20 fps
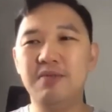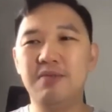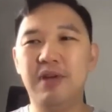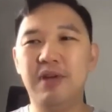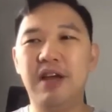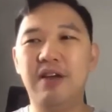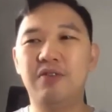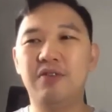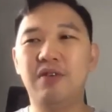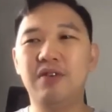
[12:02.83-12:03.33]
we
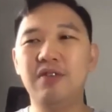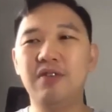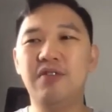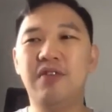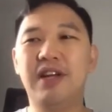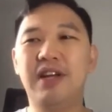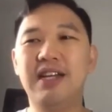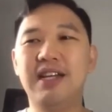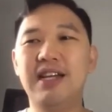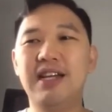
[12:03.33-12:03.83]
have to also
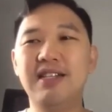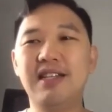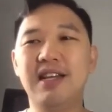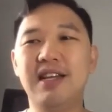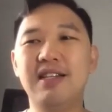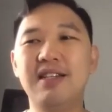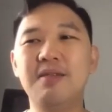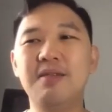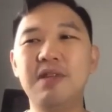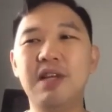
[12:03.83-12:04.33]
recognize that
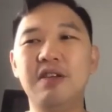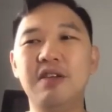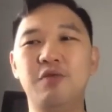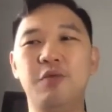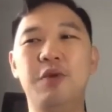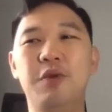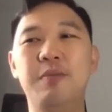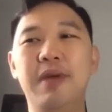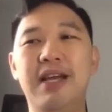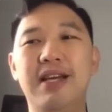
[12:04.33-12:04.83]
sometimes we
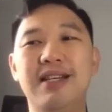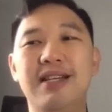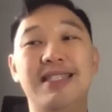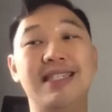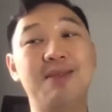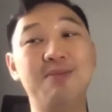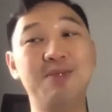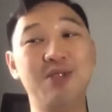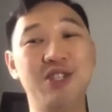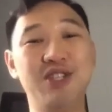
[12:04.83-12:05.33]
make
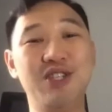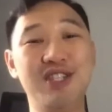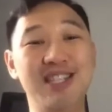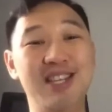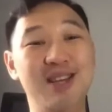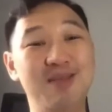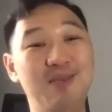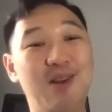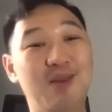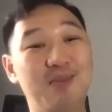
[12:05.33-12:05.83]
assumptions
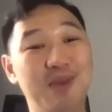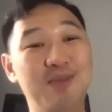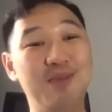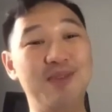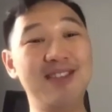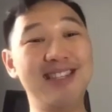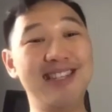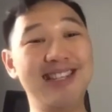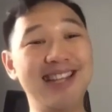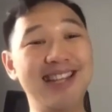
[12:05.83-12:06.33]
about
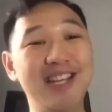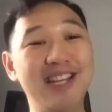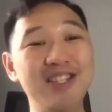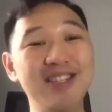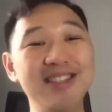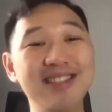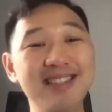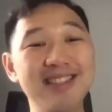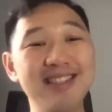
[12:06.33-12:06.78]
people's intentions.